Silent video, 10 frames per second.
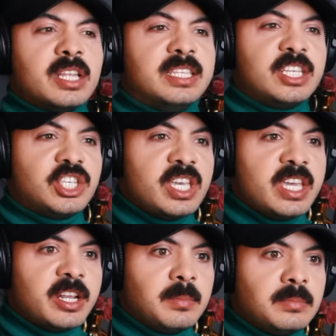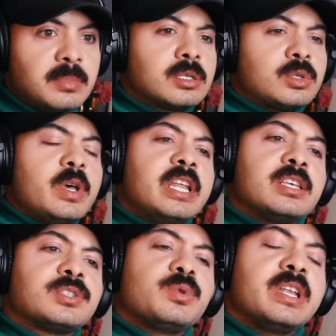Did she eat him?
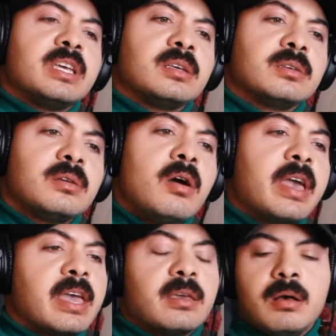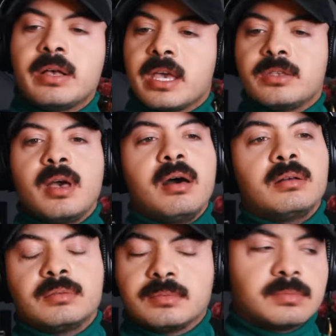Sweetie, sweetie. Okay, okay, y'all.